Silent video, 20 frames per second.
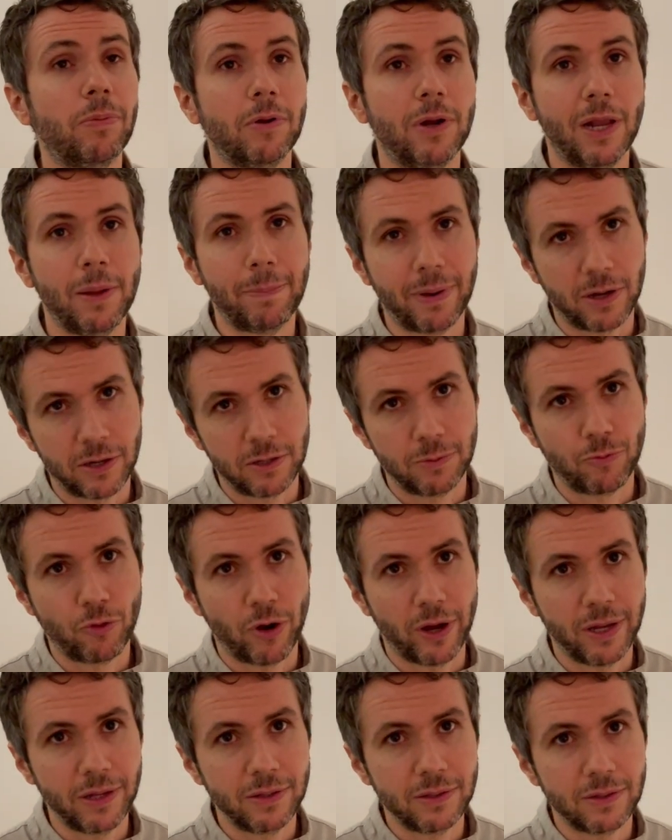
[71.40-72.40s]
leopard
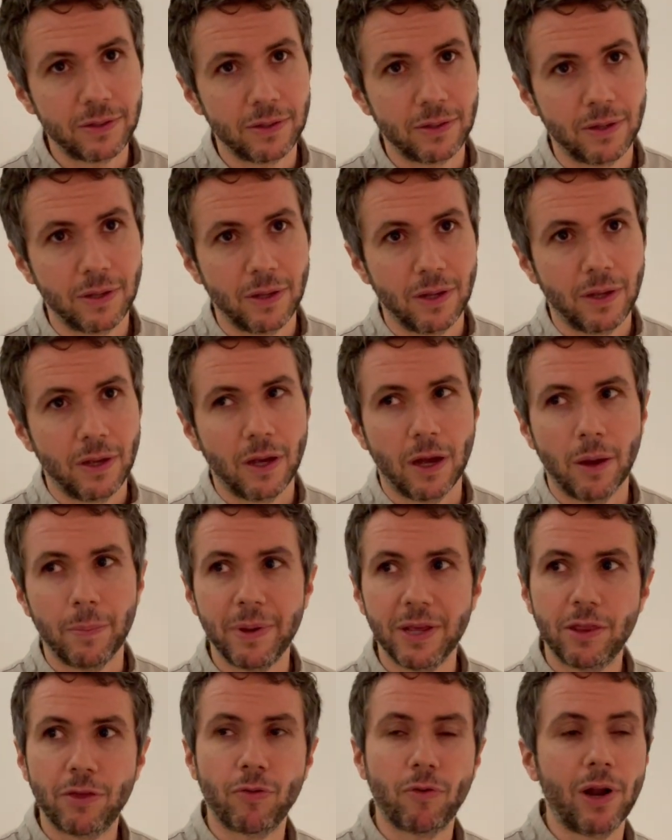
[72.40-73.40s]
print, a
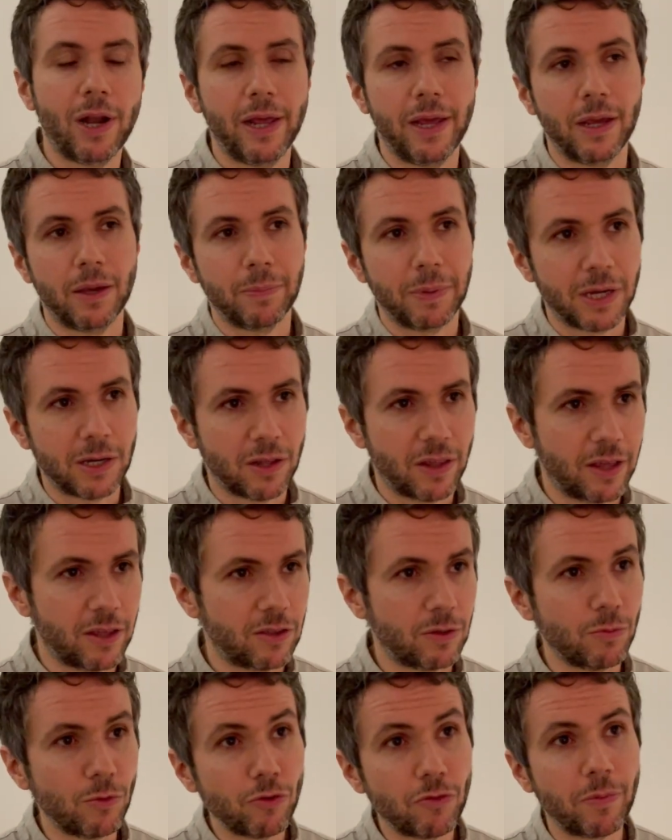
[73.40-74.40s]
bit thrilling because
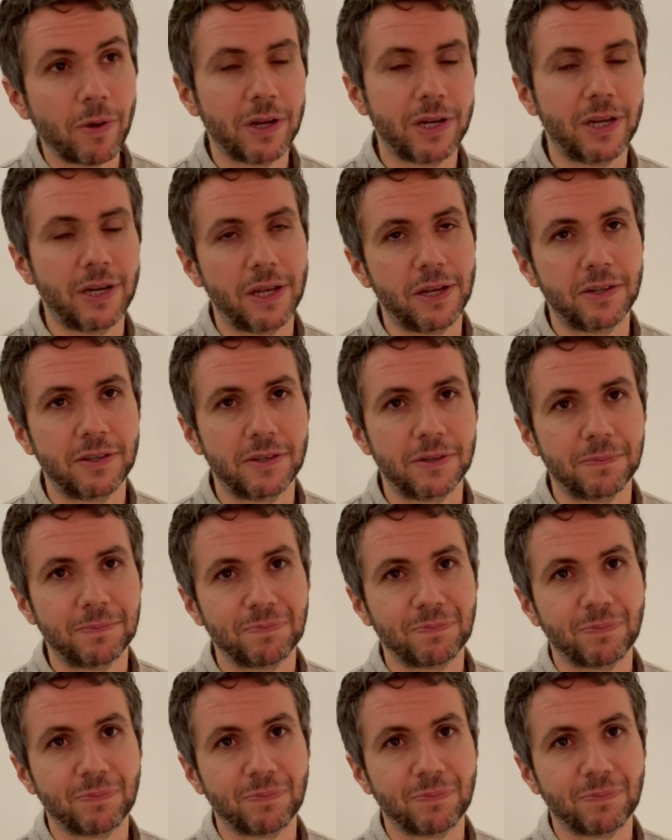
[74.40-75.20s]
there's a movement in it.